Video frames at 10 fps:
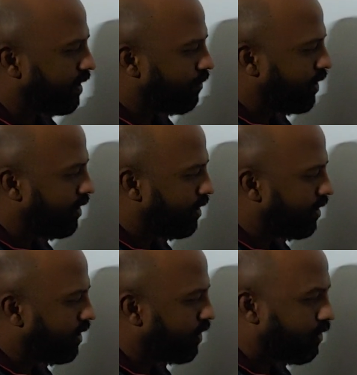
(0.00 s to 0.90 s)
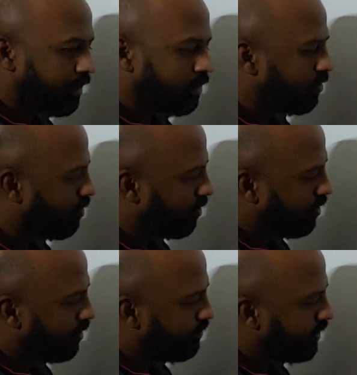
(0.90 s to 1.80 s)
Well, according to
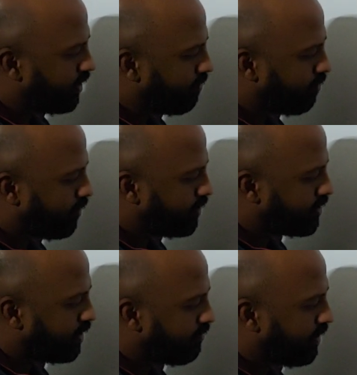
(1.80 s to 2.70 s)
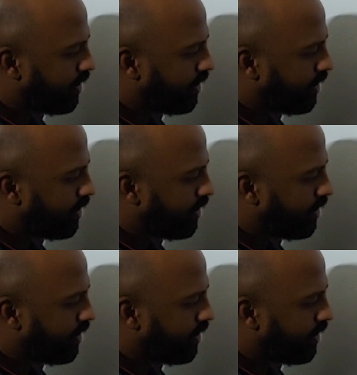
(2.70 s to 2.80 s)
all of the reports that we